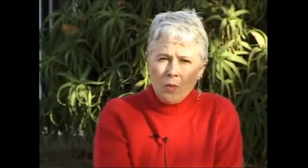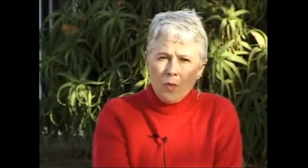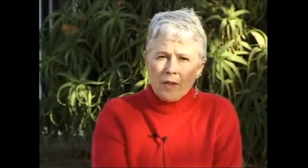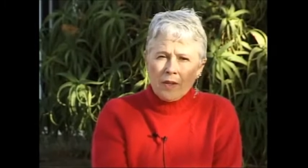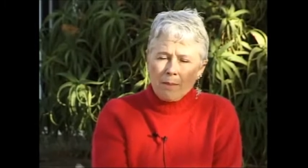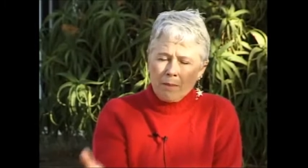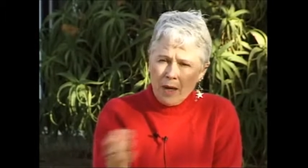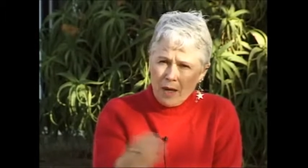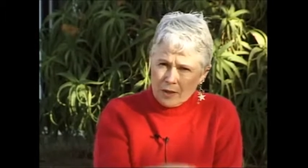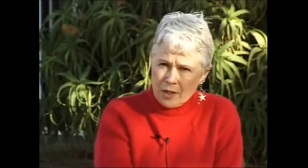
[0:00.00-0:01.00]
with a
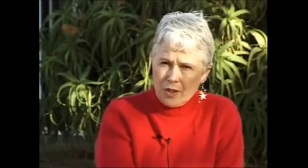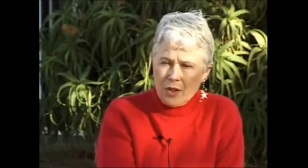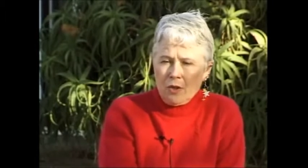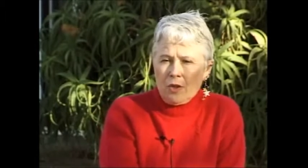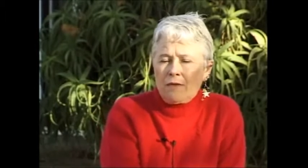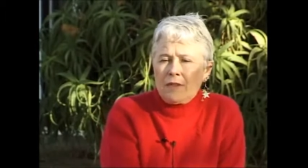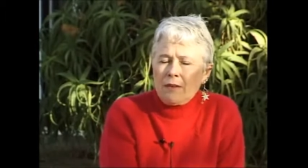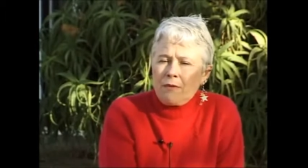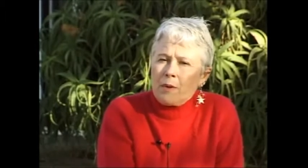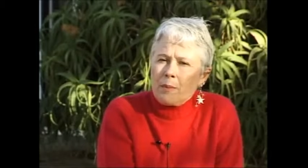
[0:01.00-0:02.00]
multitude of
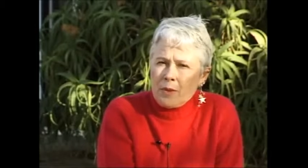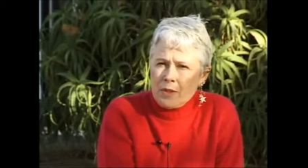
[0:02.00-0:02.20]
different